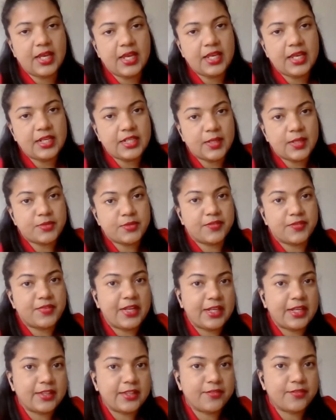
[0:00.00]
in terms of
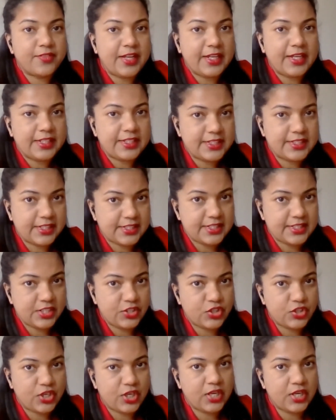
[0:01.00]
the flights, et
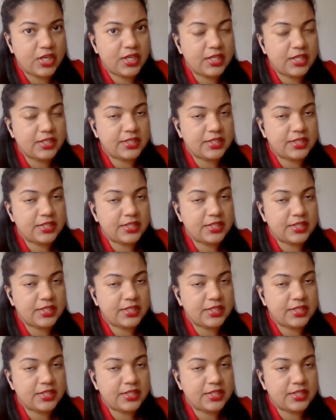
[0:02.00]
cetera,